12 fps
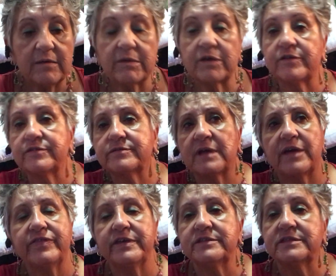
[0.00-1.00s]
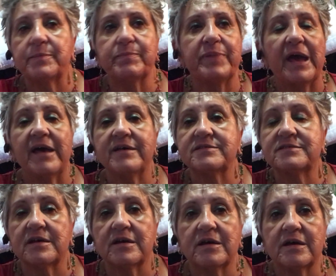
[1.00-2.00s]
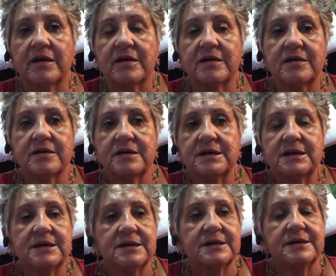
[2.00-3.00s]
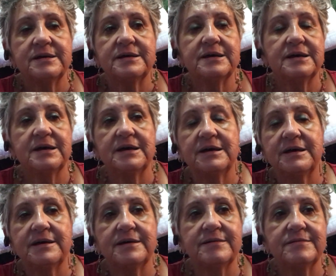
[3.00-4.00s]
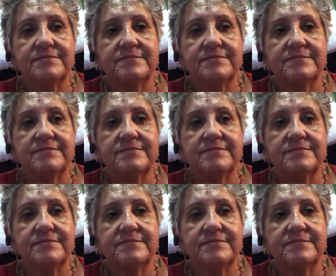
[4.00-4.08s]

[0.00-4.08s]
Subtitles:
because I think they passed a kind